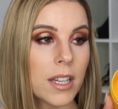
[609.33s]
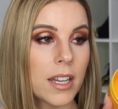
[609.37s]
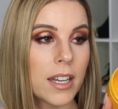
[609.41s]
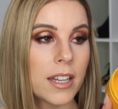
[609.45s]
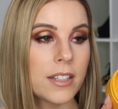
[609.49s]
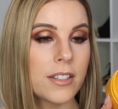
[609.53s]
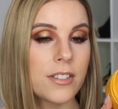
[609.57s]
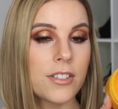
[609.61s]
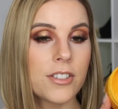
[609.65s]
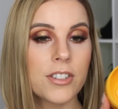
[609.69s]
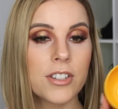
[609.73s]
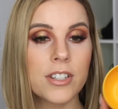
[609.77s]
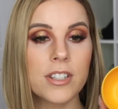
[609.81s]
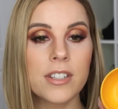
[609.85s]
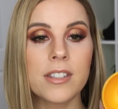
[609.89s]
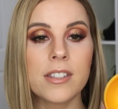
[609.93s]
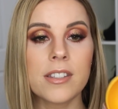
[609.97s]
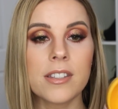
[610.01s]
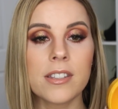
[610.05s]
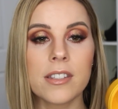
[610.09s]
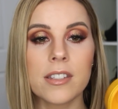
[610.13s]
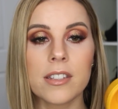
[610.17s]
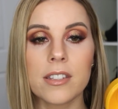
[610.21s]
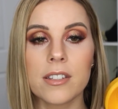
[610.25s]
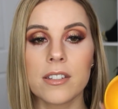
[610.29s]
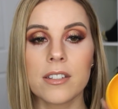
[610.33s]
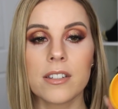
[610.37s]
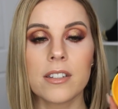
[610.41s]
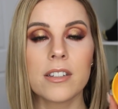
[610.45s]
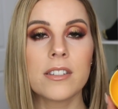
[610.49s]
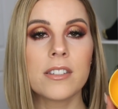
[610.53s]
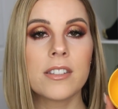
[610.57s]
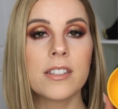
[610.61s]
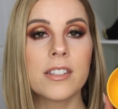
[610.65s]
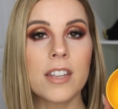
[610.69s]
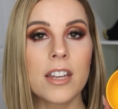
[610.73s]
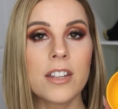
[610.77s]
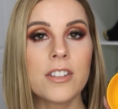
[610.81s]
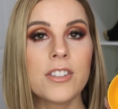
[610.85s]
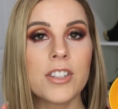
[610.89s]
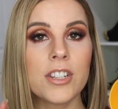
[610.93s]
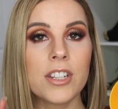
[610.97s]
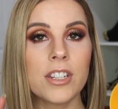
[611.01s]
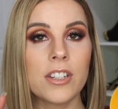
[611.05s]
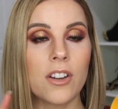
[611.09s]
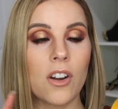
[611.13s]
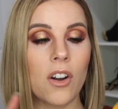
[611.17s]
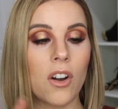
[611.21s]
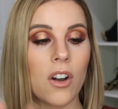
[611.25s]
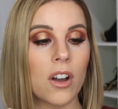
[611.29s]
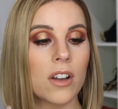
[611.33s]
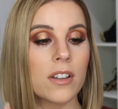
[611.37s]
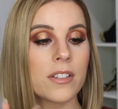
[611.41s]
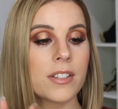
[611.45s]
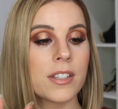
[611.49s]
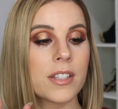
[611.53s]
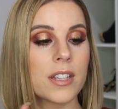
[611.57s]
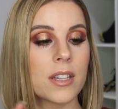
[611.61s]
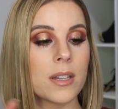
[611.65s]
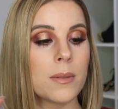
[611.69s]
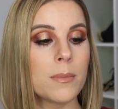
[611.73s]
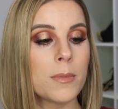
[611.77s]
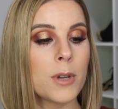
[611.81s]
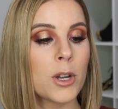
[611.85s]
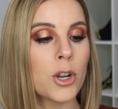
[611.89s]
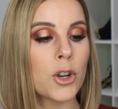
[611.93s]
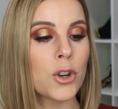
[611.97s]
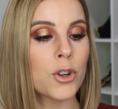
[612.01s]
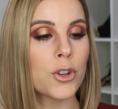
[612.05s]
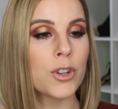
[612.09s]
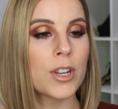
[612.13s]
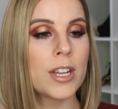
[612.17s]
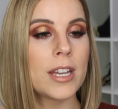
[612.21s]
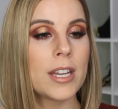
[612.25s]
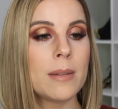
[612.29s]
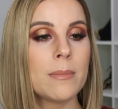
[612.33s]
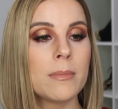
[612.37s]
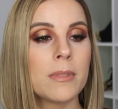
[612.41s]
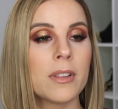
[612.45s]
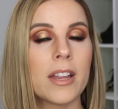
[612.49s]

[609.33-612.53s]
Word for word: It's just such an awesome cream.